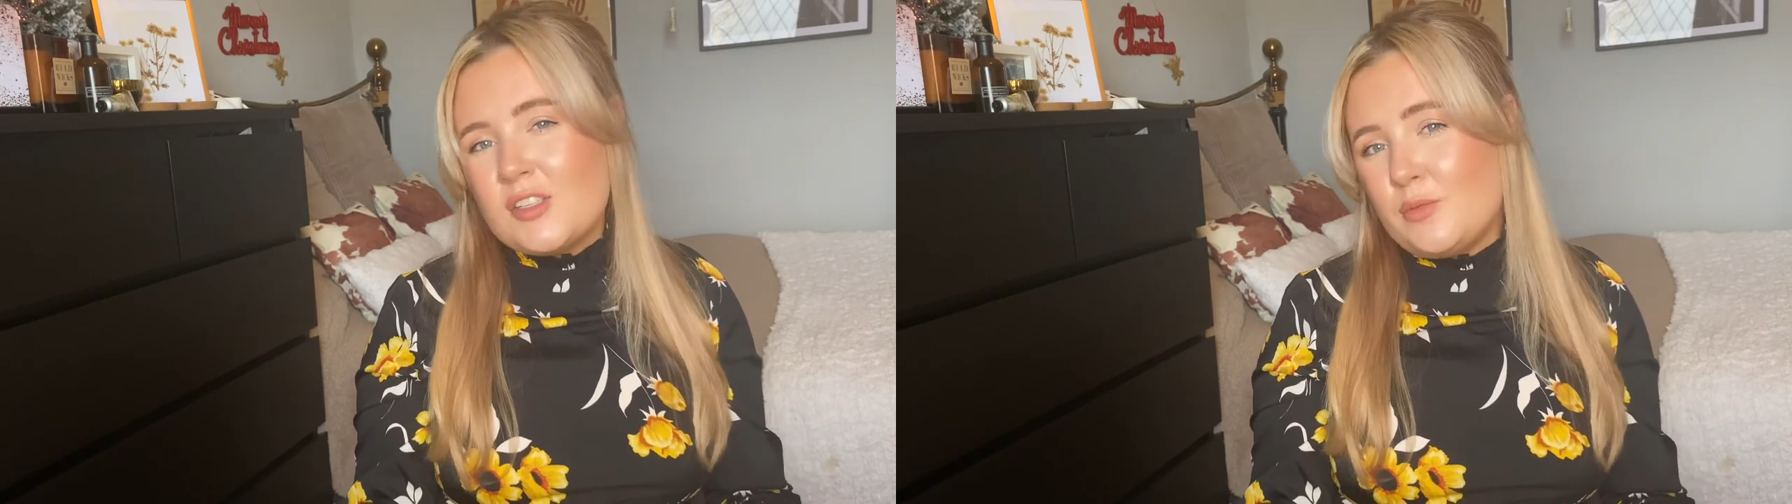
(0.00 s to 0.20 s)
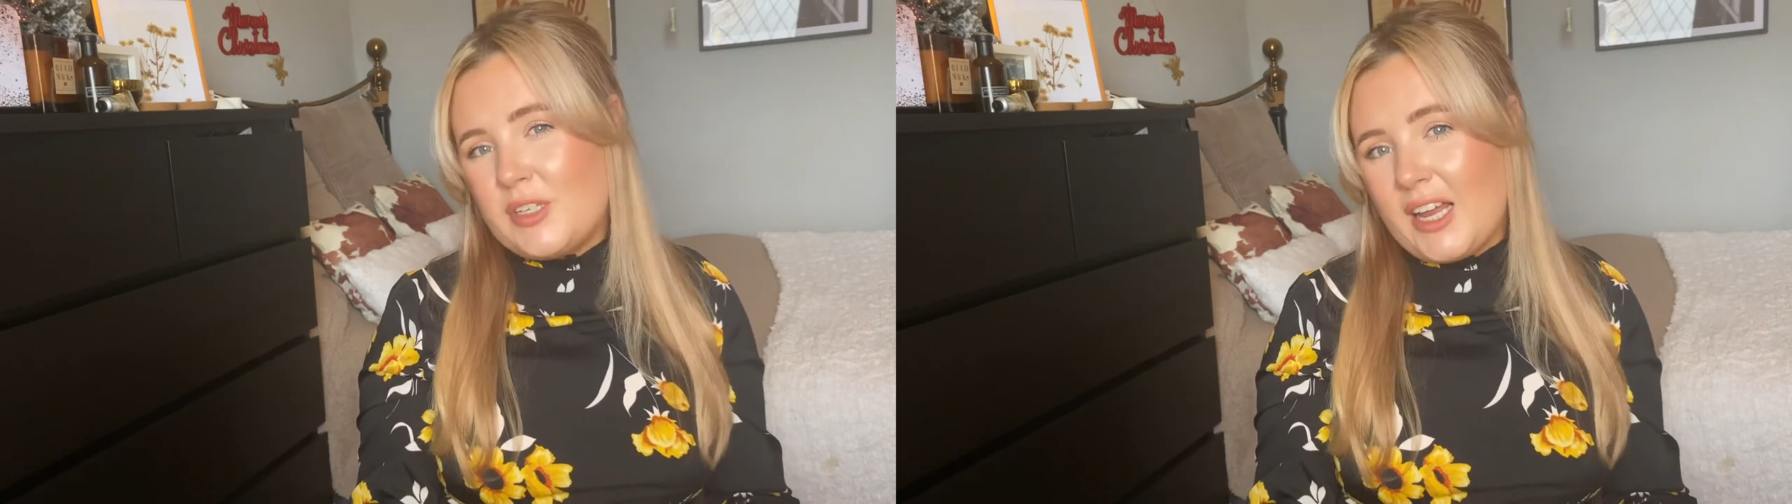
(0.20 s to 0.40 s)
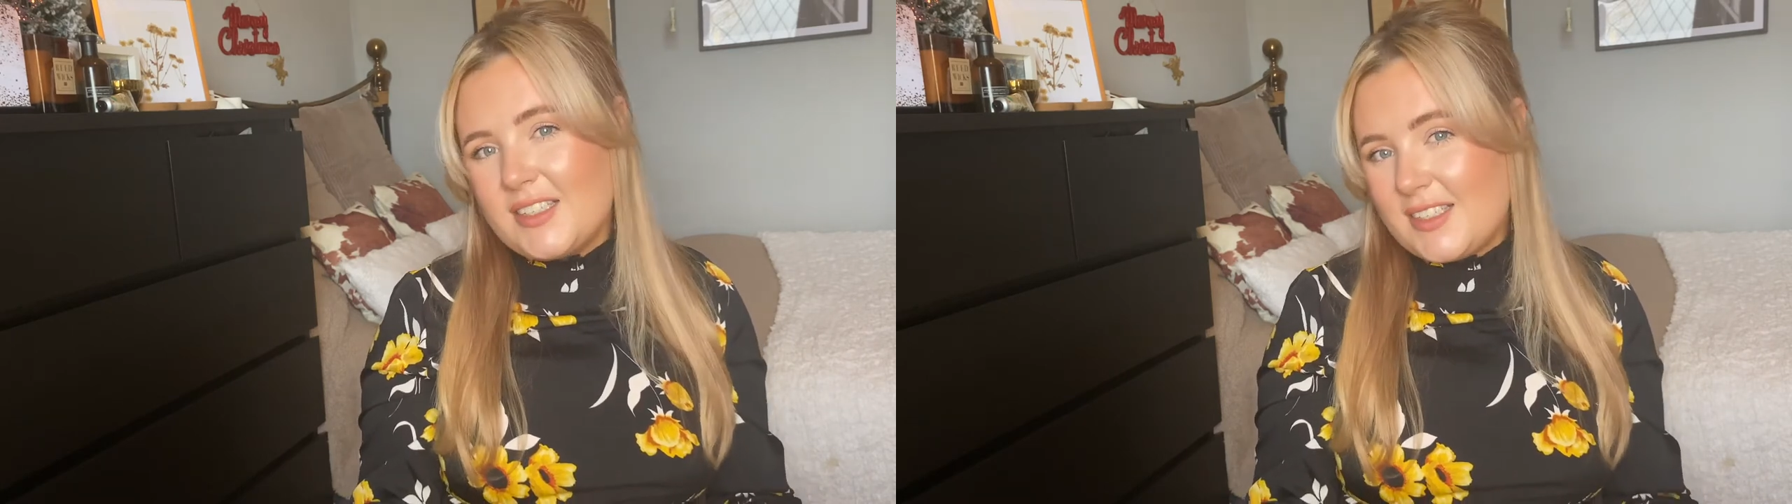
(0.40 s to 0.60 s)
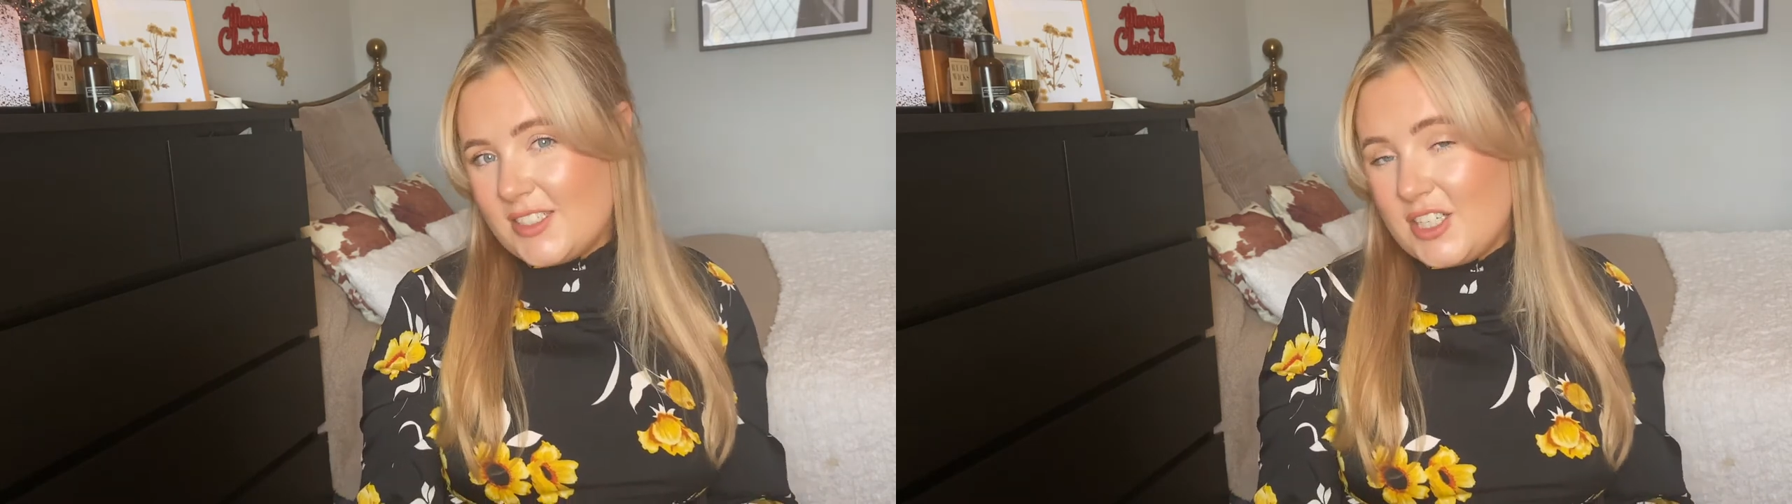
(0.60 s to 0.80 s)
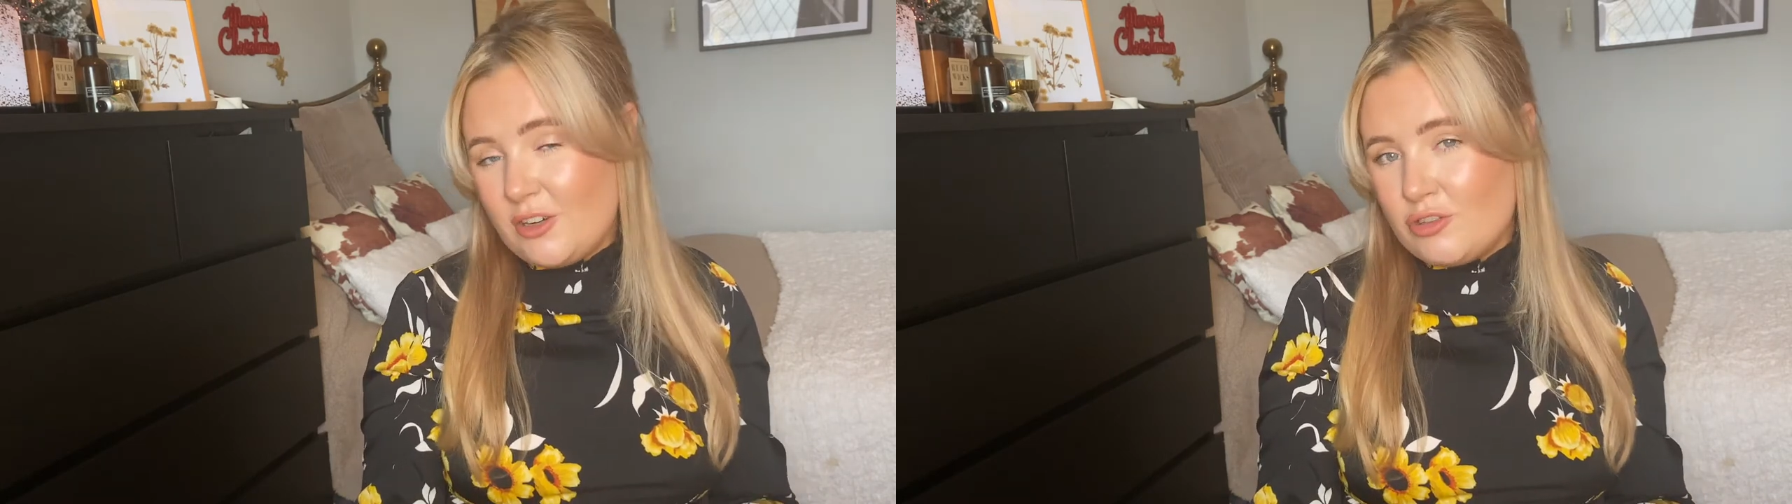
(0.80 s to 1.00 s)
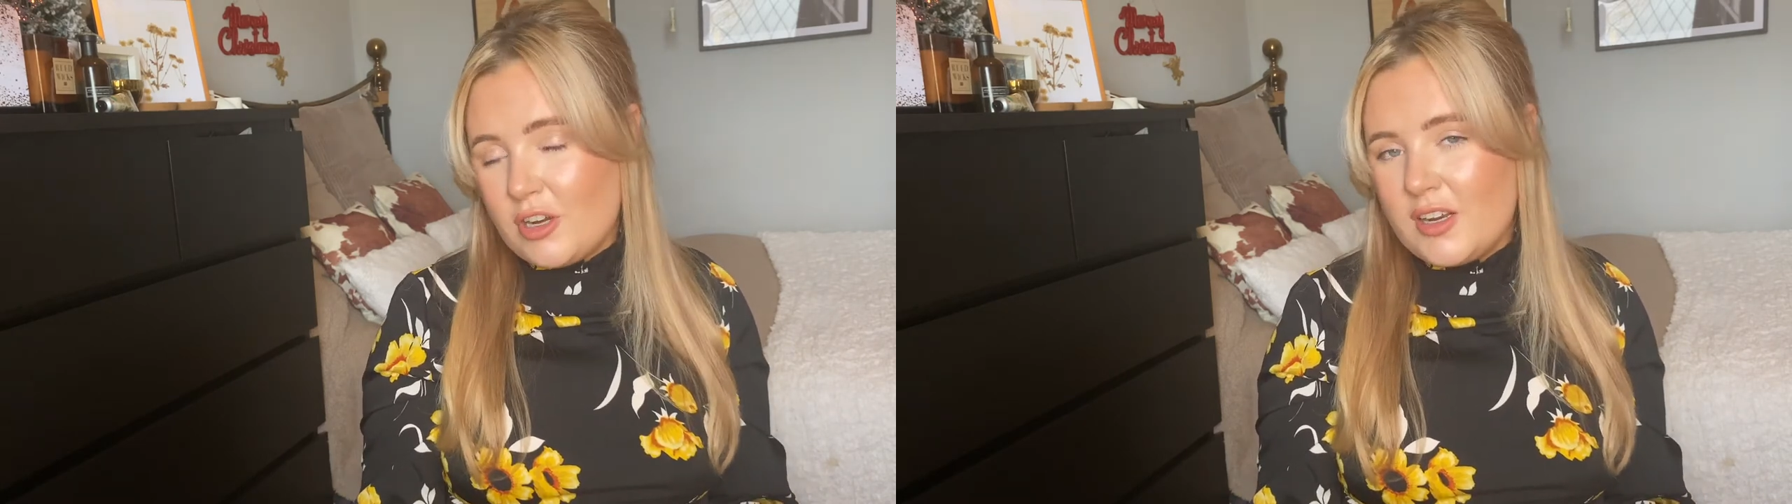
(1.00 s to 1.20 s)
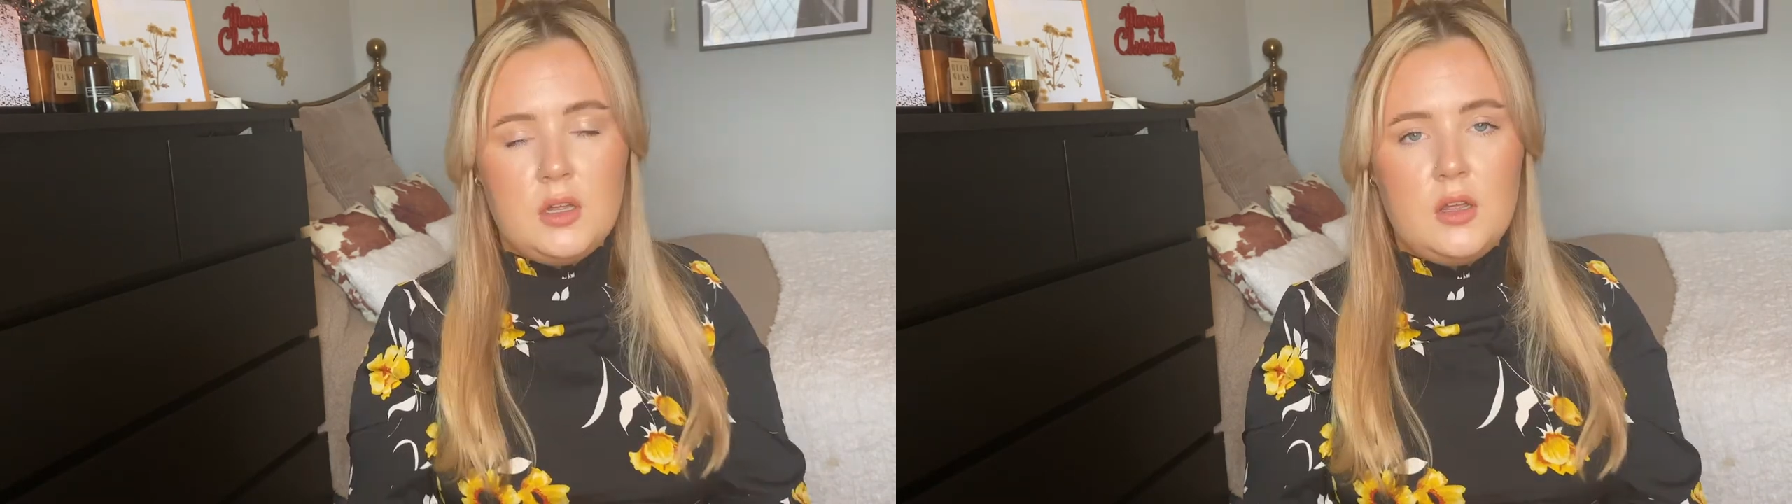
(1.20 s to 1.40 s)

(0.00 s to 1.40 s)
subject to children.